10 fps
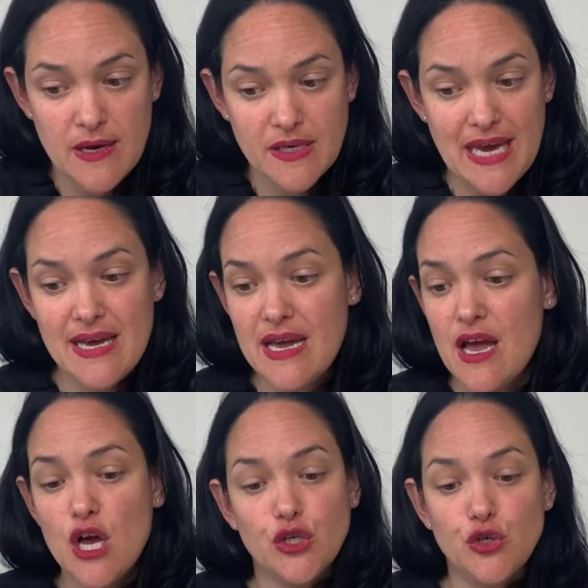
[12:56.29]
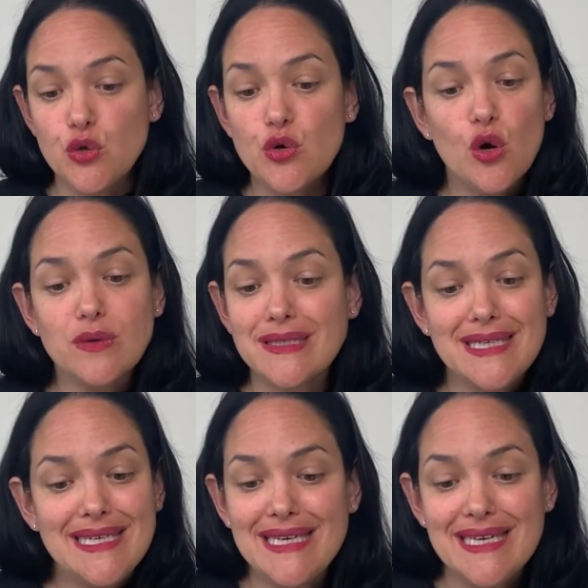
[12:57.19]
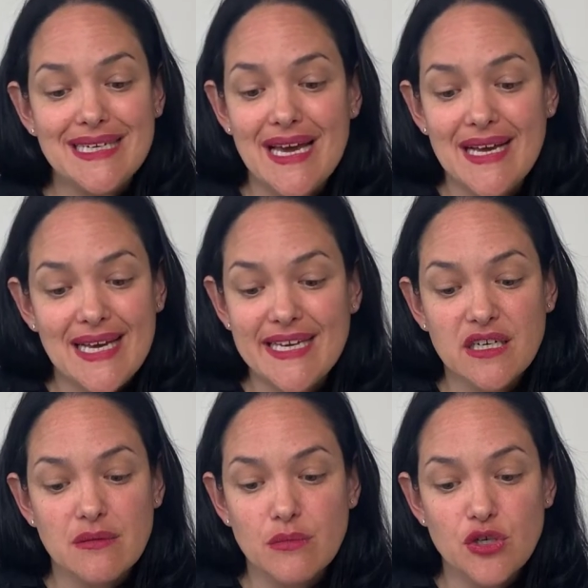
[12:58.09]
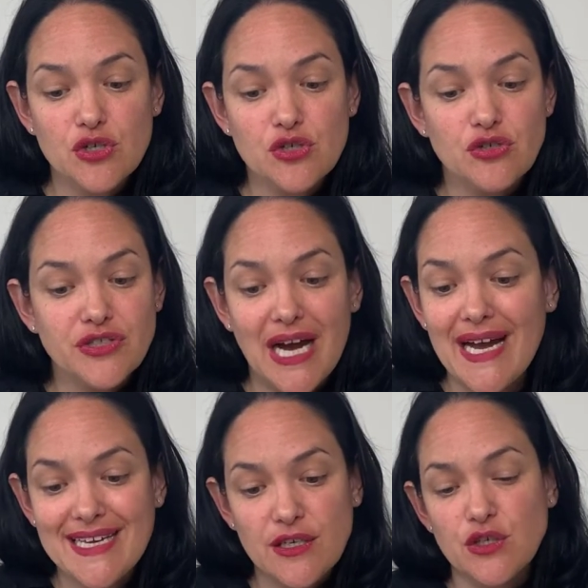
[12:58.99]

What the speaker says: Okay, you don't need a commercial diet.